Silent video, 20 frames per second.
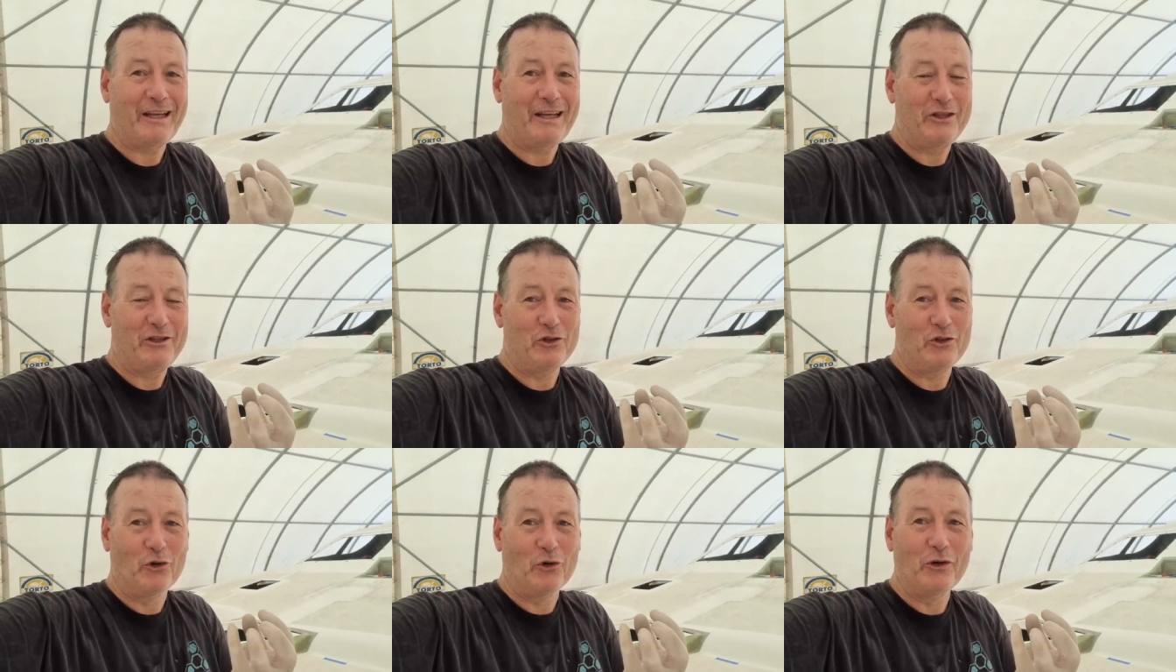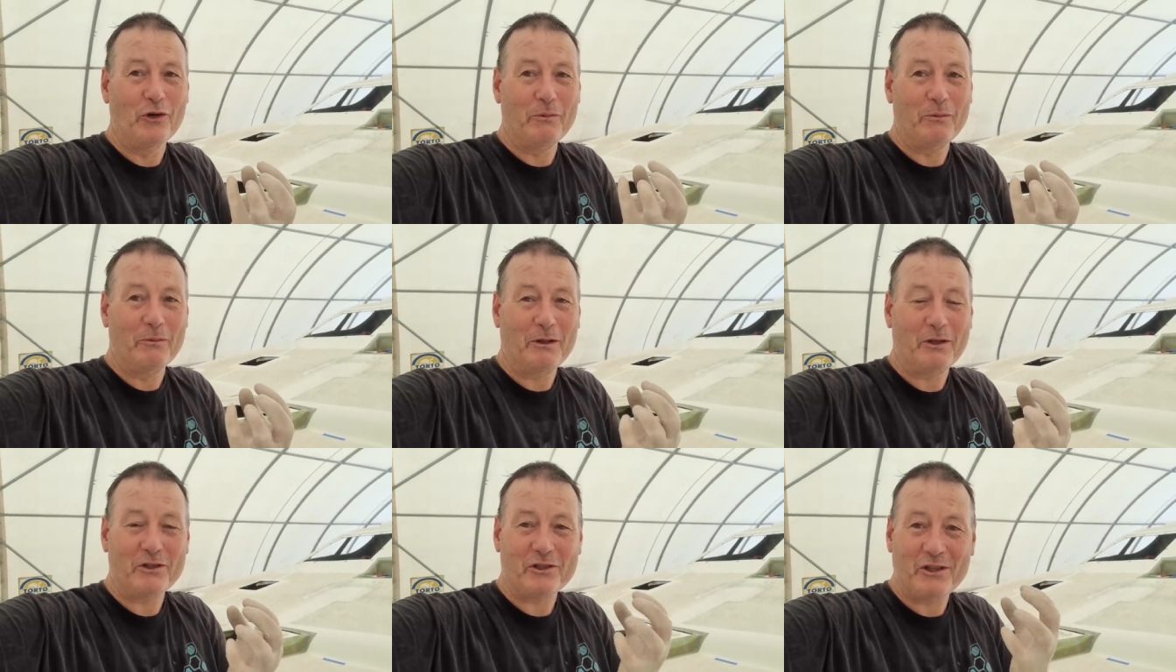that
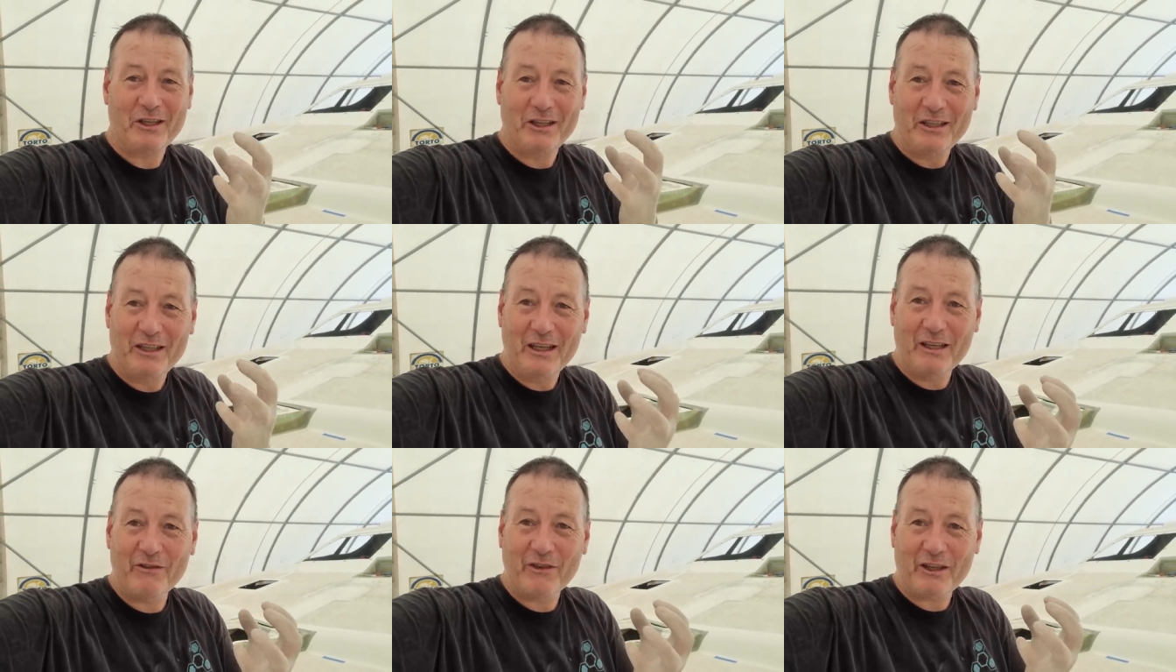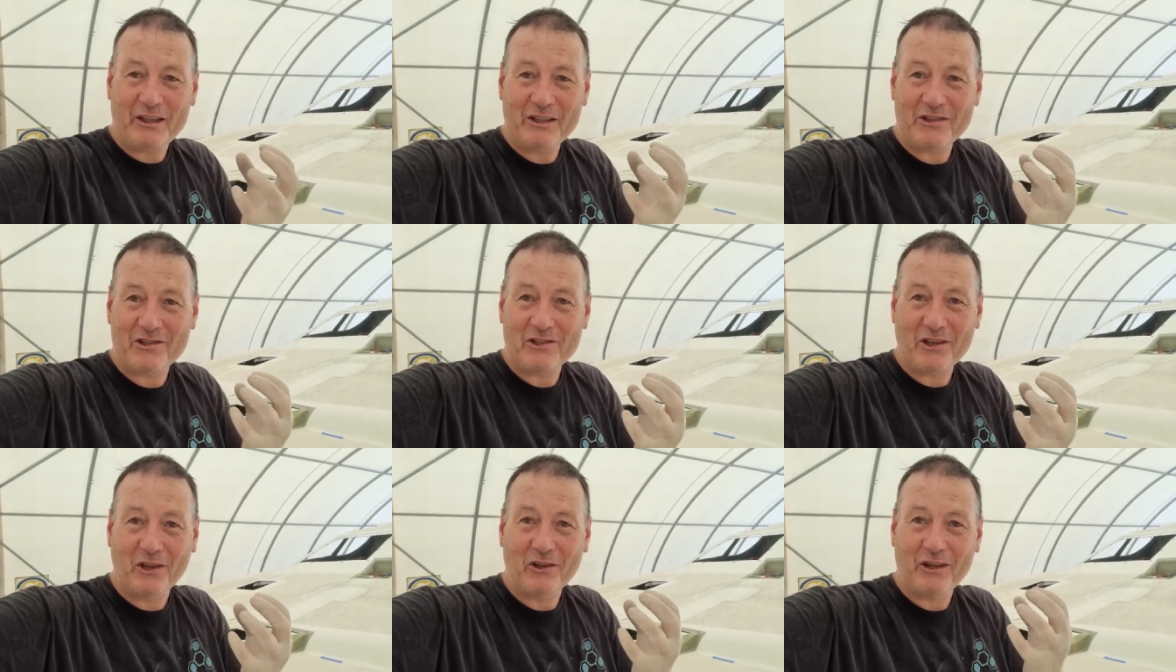join because you can never
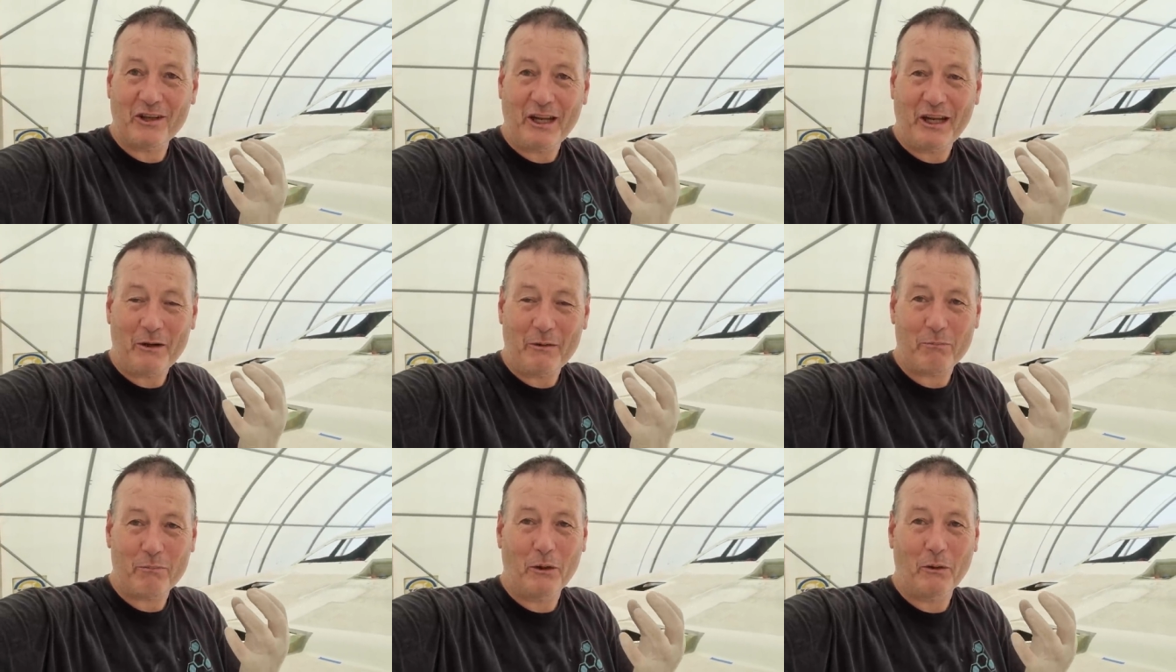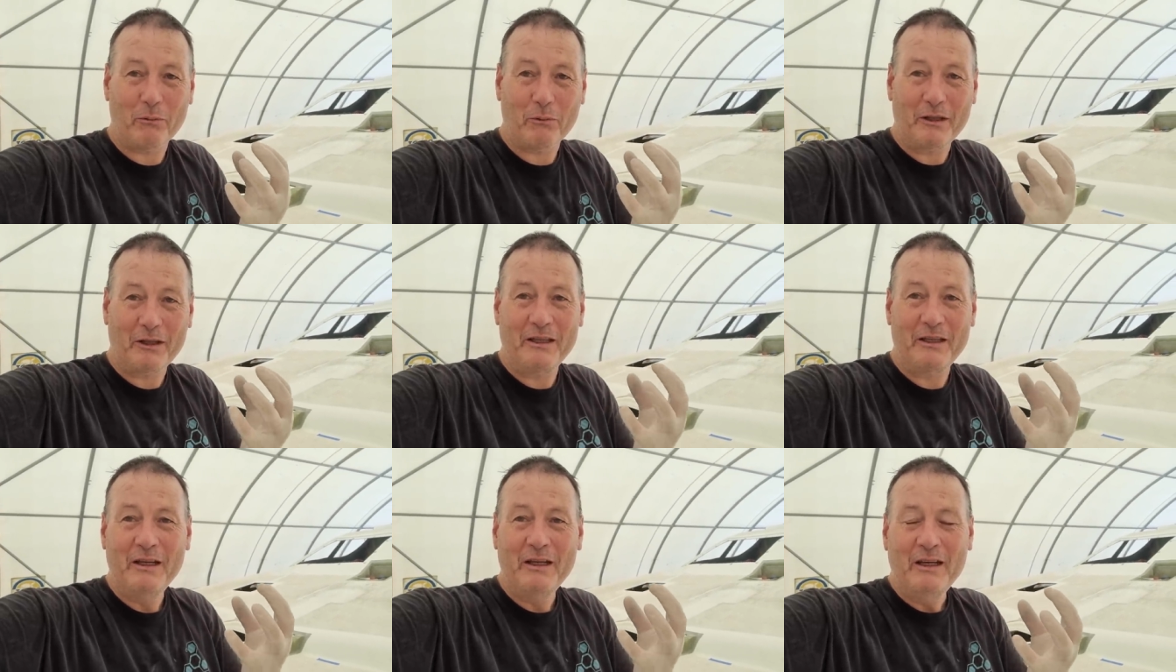consolidate it
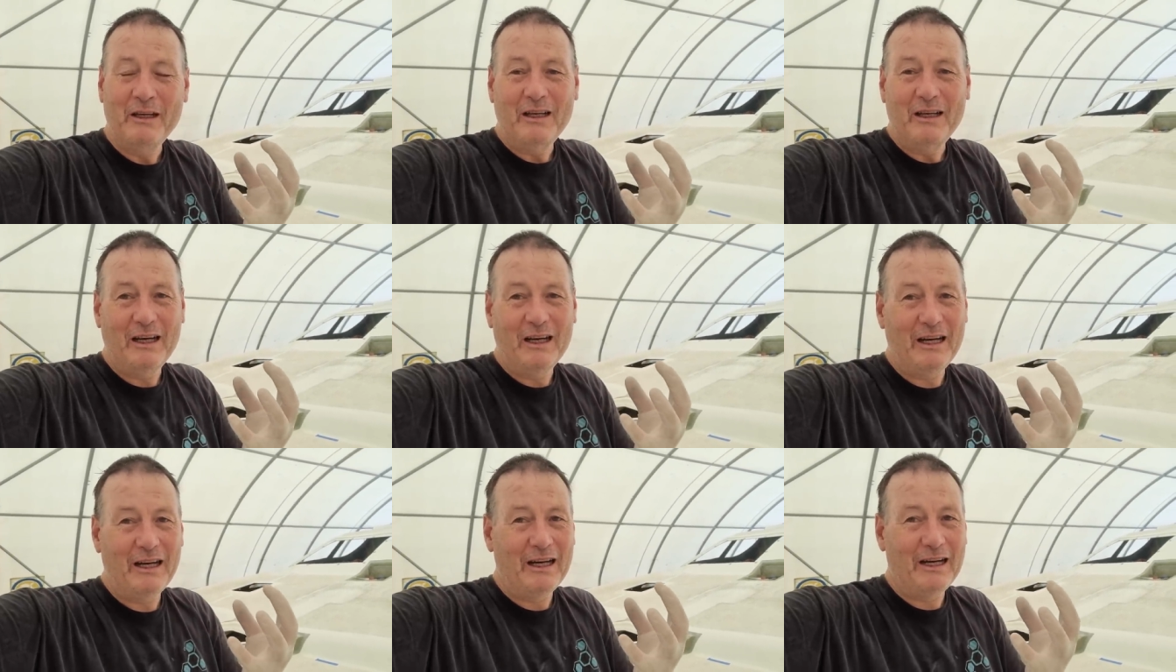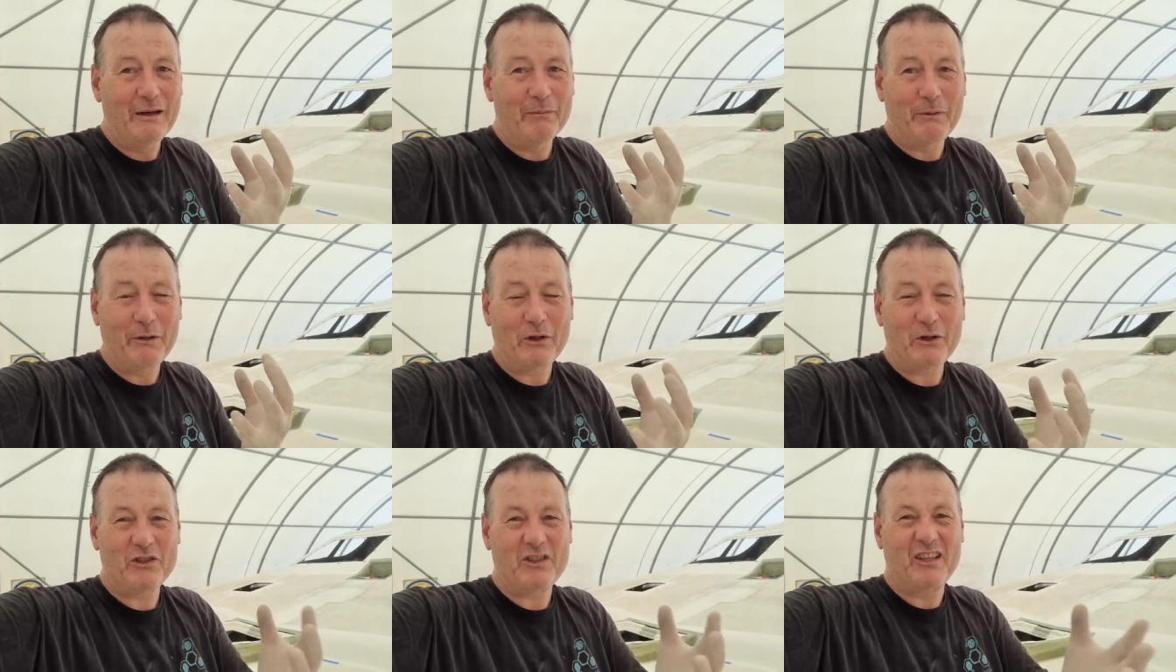properly uh,
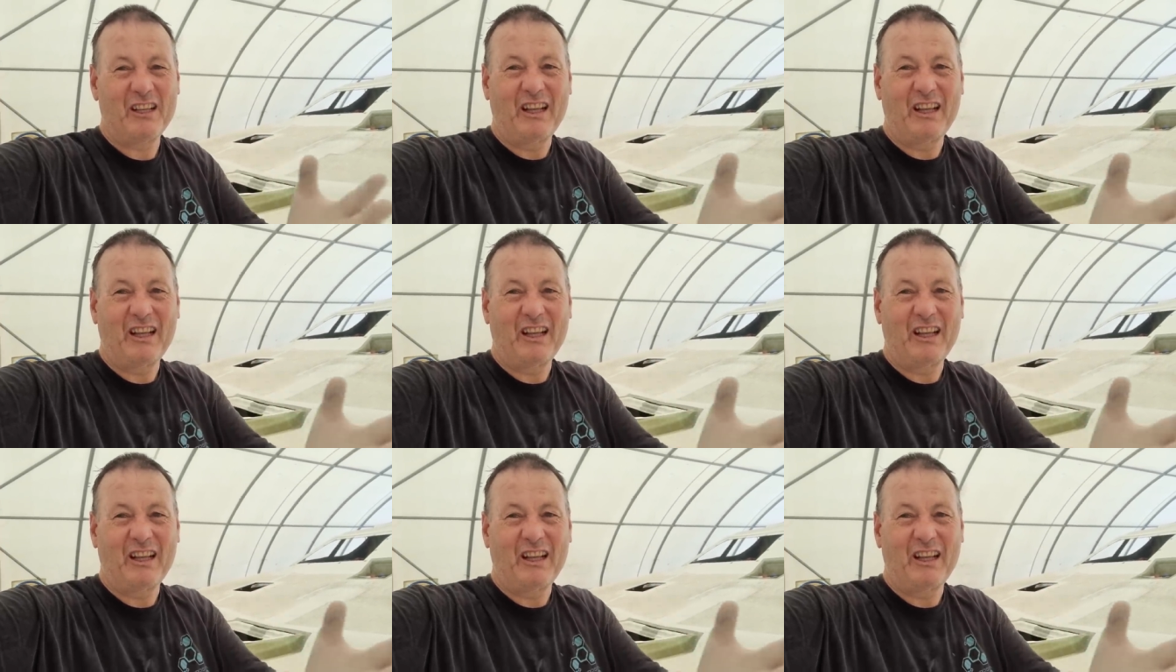because of